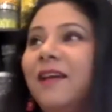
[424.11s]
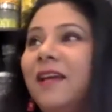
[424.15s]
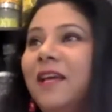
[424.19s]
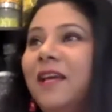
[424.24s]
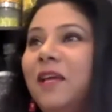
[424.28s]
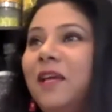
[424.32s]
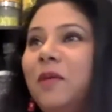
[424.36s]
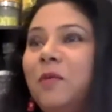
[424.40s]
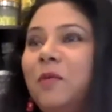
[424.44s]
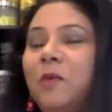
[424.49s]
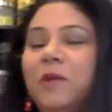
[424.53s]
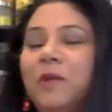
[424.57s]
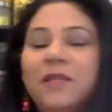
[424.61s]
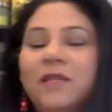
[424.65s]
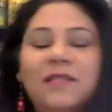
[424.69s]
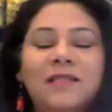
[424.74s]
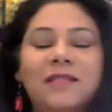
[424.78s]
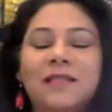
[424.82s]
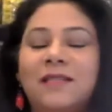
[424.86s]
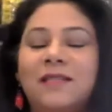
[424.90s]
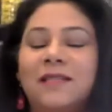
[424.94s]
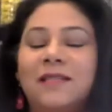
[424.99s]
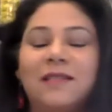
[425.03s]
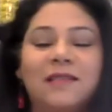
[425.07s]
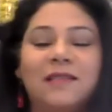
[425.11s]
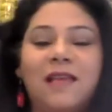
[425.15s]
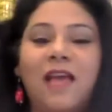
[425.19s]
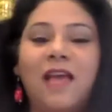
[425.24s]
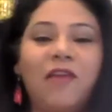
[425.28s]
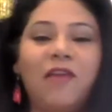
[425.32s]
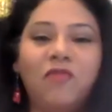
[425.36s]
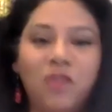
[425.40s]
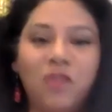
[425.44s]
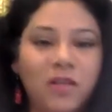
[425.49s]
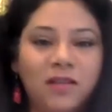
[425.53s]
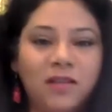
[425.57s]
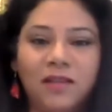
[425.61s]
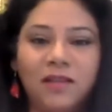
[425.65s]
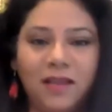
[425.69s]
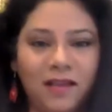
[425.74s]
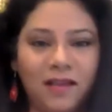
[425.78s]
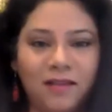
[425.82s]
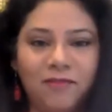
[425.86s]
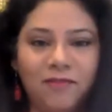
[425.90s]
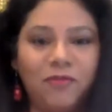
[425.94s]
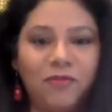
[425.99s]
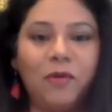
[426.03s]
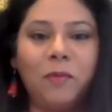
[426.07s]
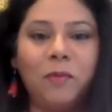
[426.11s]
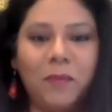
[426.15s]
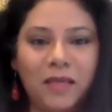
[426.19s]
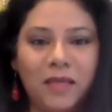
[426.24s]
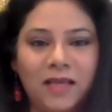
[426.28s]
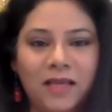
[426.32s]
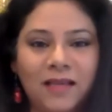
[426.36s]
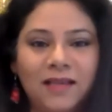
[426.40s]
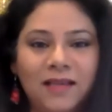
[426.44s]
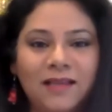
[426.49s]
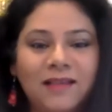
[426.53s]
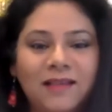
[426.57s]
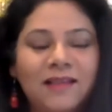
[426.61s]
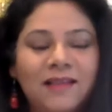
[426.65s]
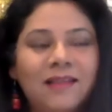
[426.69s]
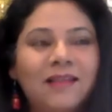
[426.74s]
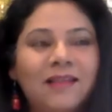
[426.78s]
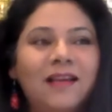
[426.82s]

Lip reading: he was everything for me.